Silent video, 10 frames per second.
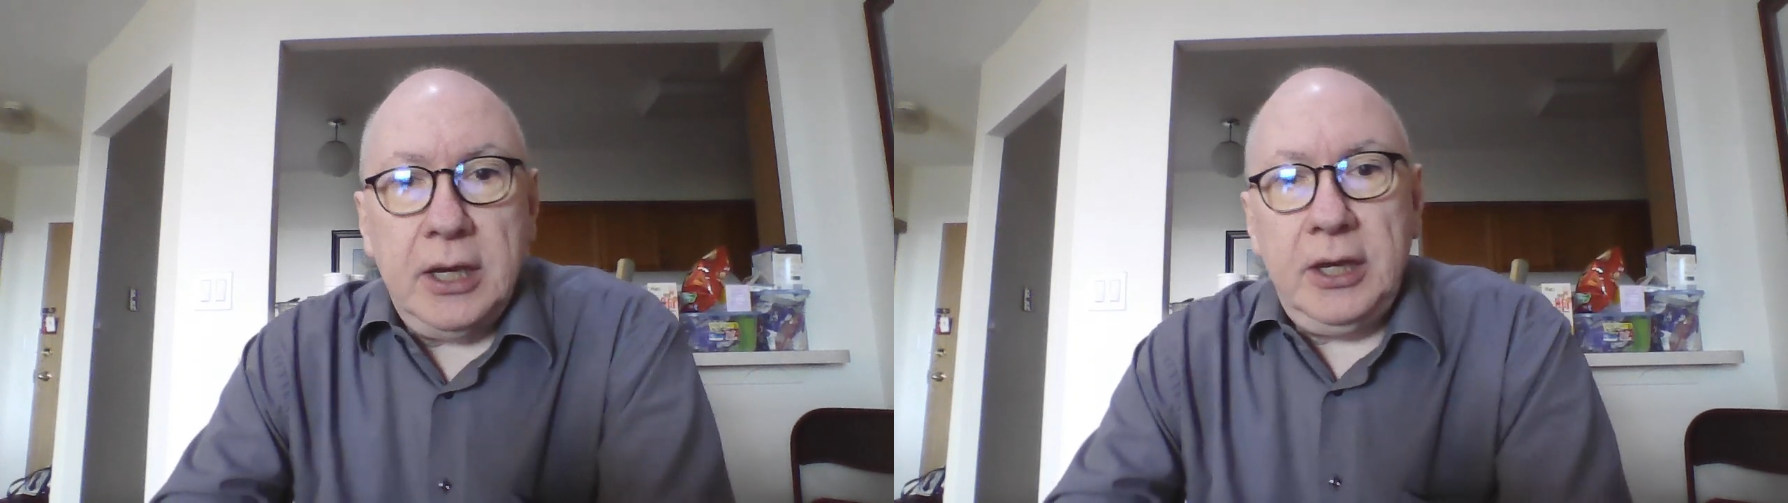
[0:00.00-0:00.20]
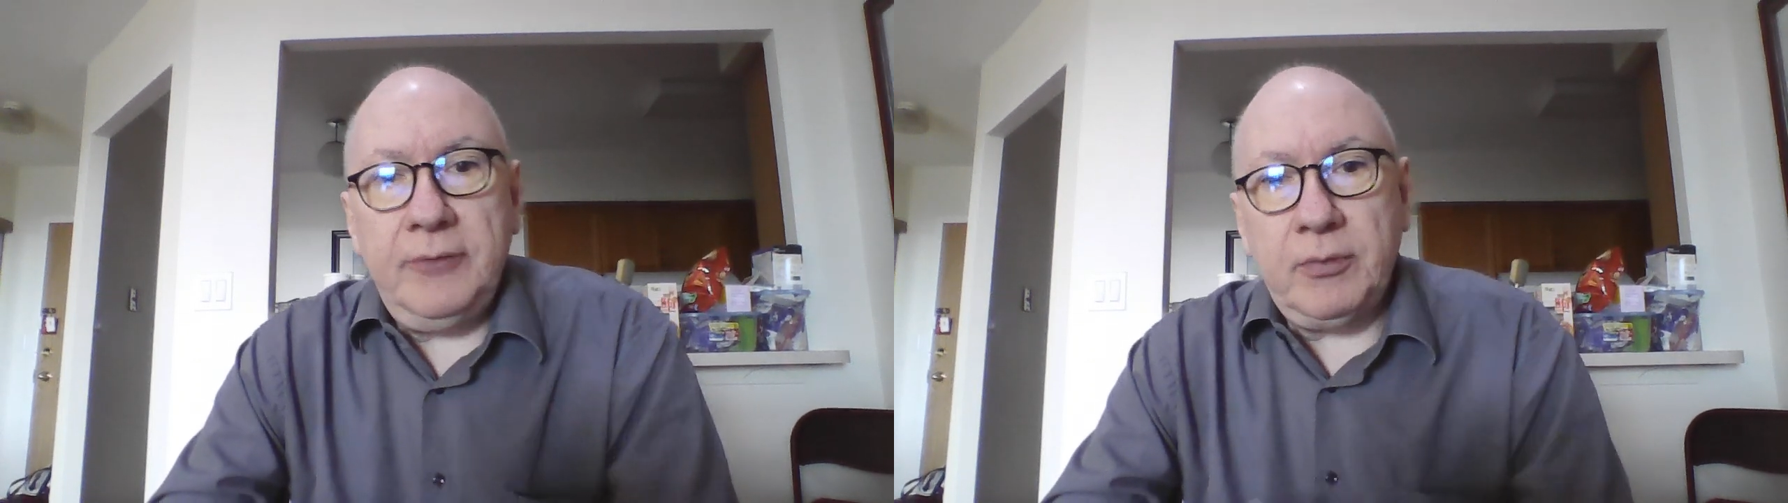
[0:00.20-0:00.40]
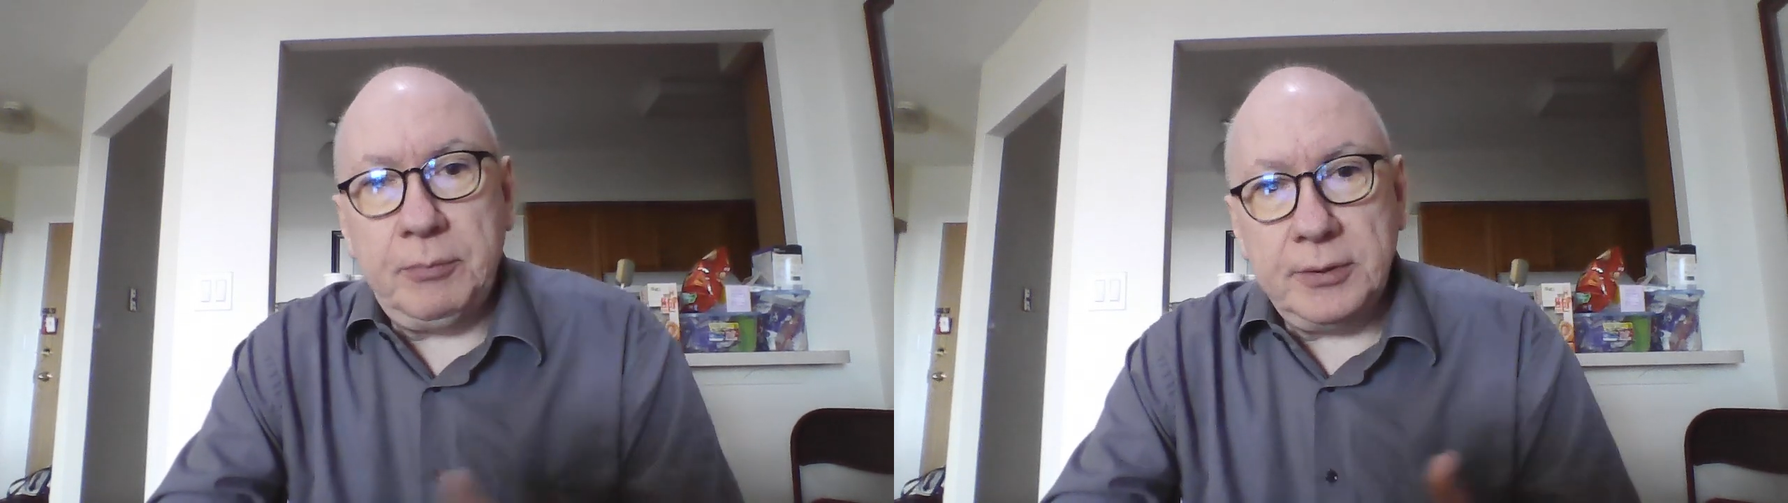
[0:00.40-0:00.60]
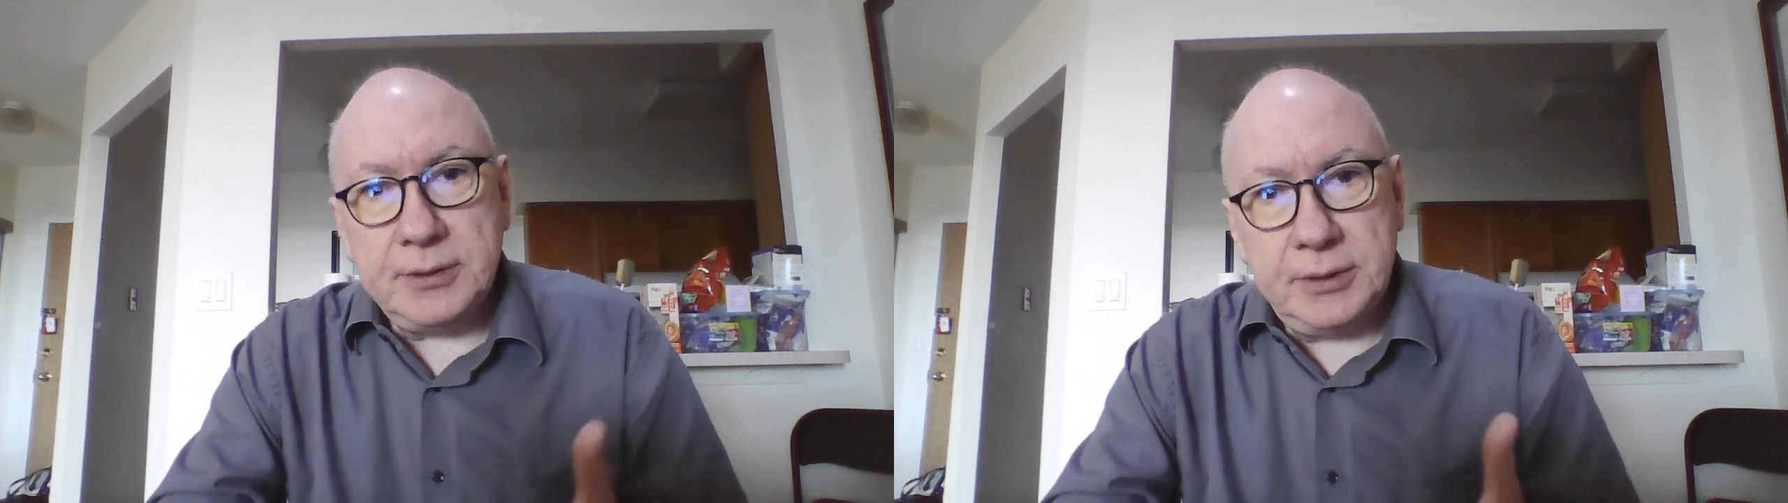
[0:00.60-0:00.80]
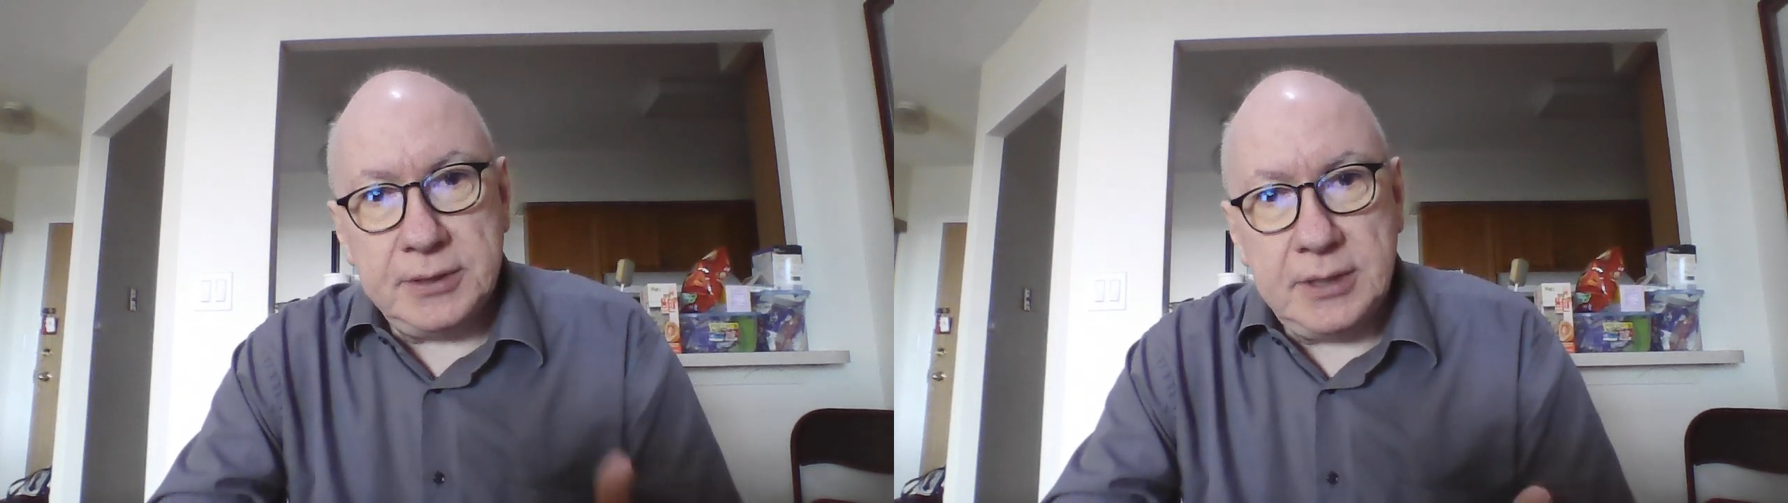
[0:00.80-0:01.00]
if a
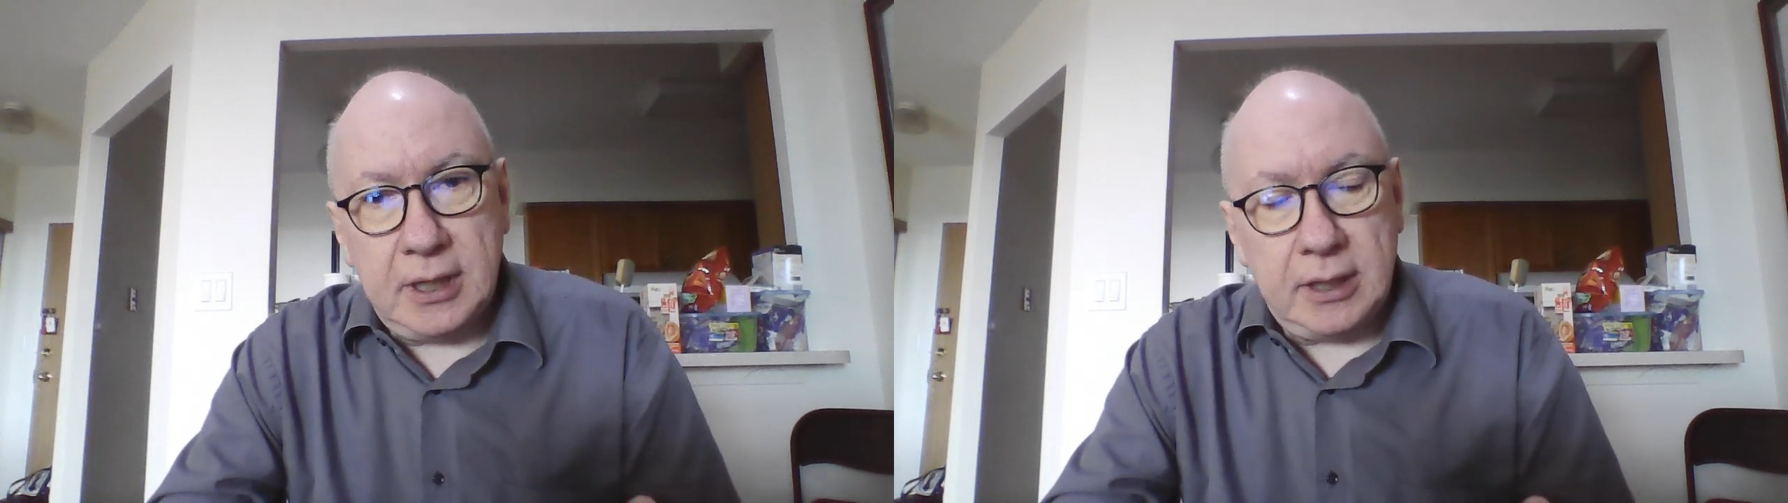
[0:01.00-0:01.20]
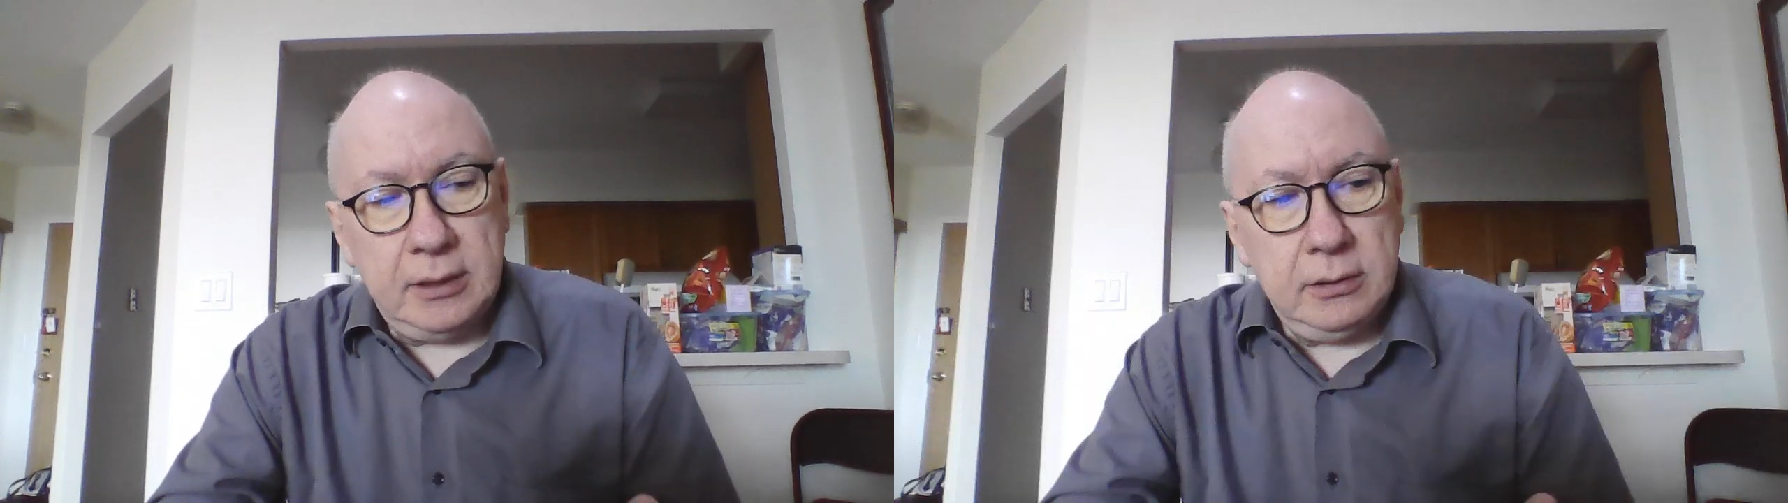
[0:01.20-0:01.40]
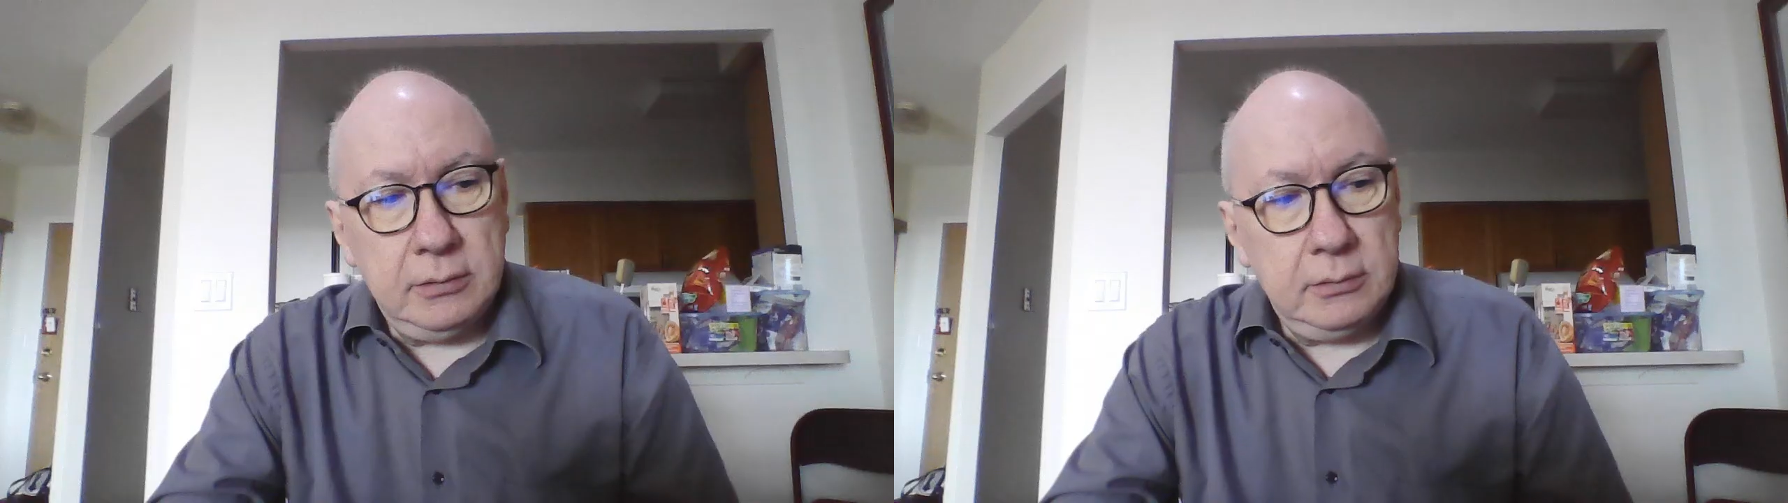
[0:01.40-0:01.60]
person is dead,